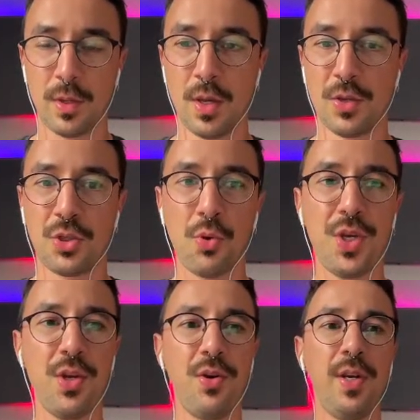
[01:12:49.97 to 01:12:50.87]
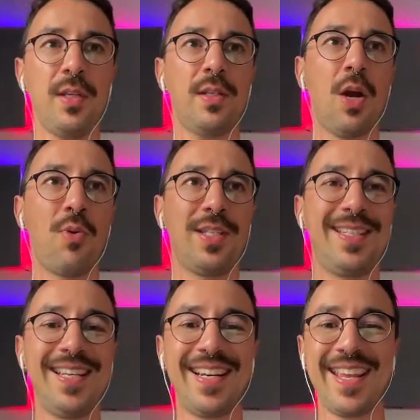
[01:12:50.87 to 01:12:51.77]
So here is our
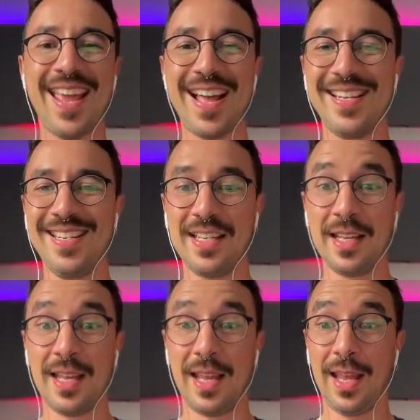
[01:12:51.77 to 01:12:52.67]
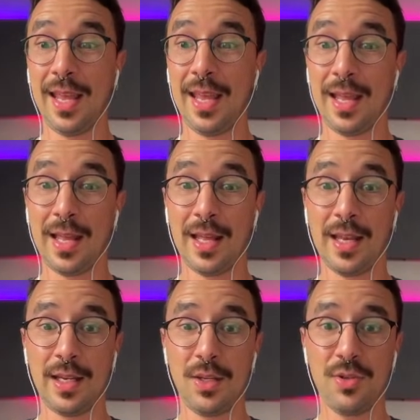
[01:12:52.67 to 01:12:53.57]
Tinkercad,
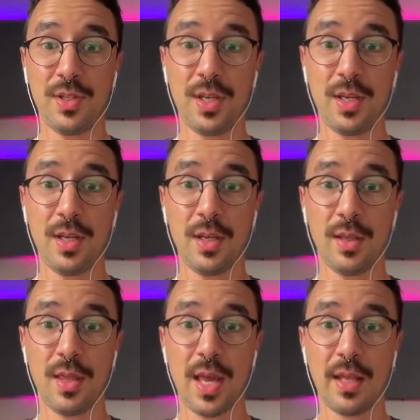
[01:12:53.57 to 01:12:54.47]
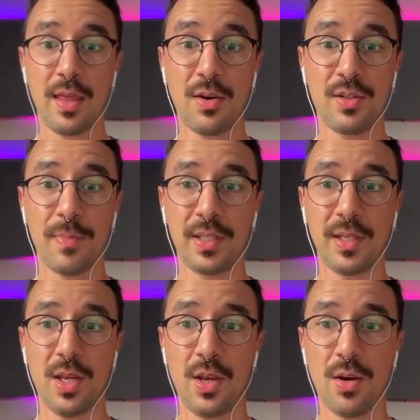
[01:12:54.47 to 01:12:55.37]
and you see that there's a
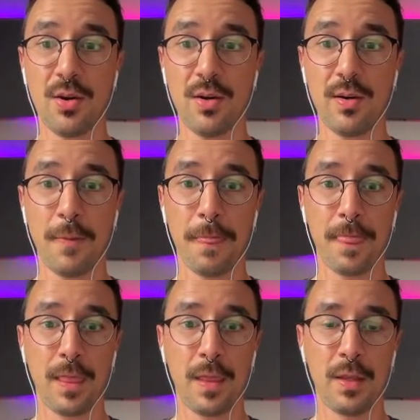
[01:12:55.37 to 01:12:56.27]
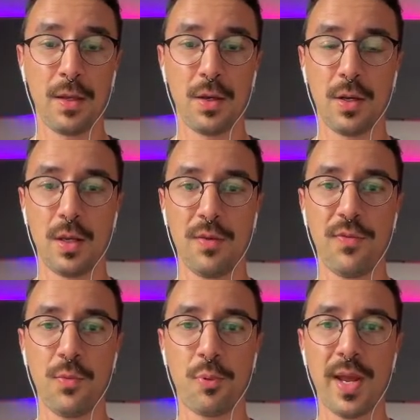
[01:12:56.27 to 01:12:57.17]
button here. If
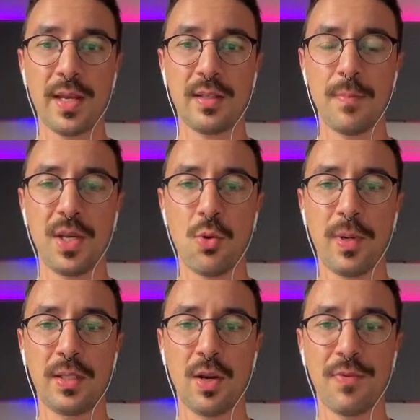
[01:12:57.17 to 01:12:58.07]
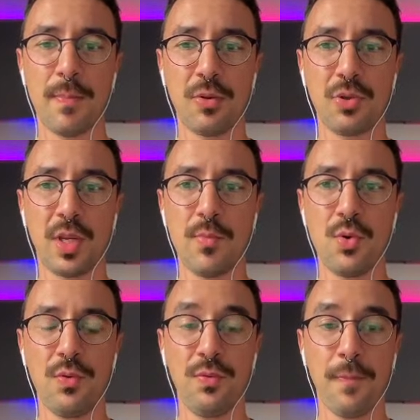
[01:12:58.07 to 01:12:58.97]
you press the middle button of the mouse, you can
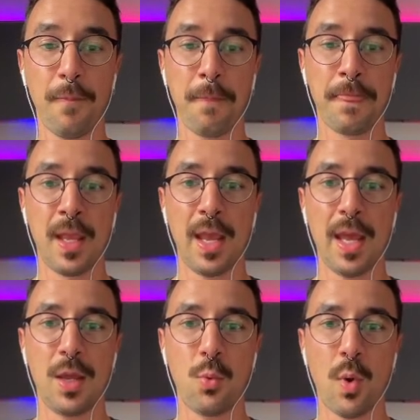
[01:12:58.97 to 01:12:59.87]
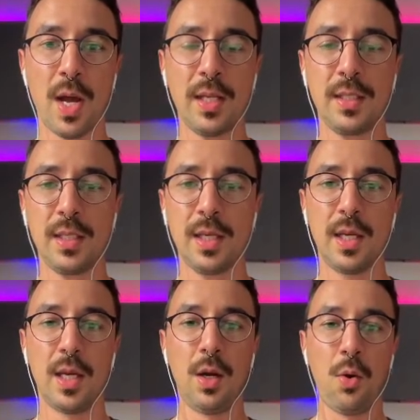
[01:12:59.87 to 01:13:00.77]
move. And what
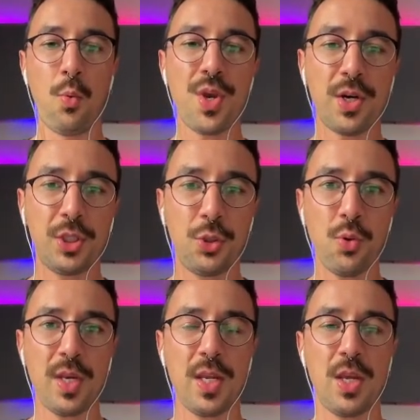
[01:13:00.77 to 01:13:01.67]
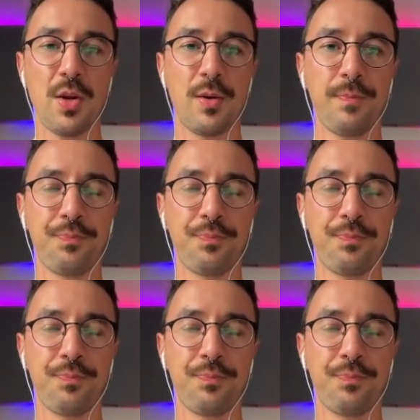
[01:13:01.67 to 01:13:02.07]
we are doing here